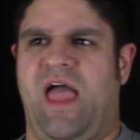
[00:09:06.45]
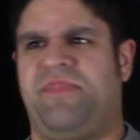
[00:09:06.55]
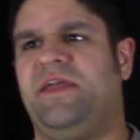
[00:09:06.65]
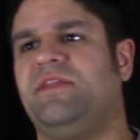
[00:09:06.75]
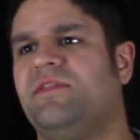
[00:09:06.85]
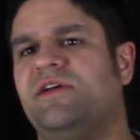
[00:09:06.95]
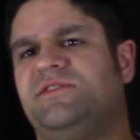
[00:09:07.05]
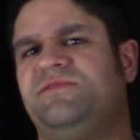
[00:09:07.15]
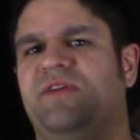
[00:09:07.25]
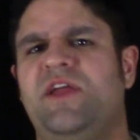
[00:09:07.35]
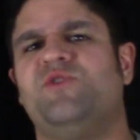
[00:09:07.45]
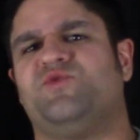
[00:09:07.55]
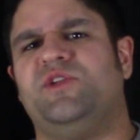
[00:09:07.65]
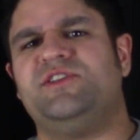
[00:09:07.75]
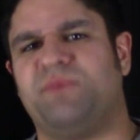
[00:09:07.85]
I think this video
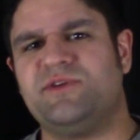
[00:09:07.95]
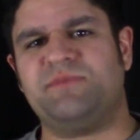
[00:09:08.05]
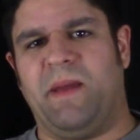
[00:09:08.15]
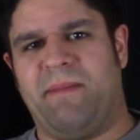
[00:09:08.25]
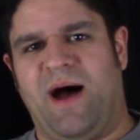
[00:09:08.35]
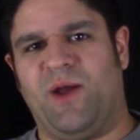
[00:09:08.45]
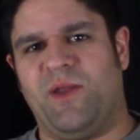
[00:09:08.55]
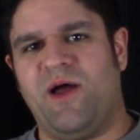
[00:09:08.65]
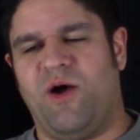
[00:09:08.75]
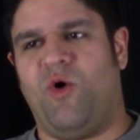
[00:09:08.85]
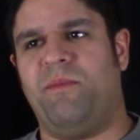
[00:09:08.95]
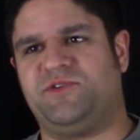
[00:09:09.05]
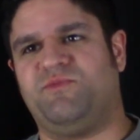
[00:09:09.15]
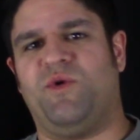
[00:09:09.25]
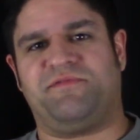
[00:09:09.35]
is really supposed to be about a whole
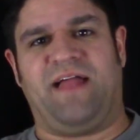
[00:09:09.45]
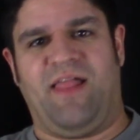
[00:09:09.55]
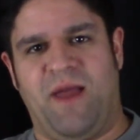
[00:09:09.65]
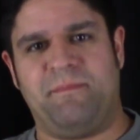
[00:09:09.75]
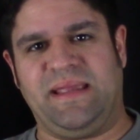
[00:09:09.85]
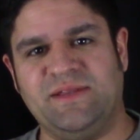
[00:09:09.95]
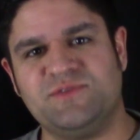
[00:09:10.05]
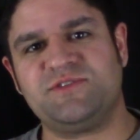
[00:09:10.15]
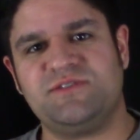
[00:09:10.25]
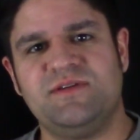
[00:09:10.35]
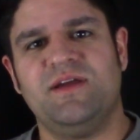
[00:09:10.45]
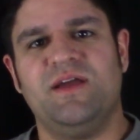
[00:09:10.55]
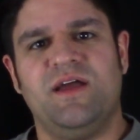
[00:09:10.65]
bunch of what Flatline means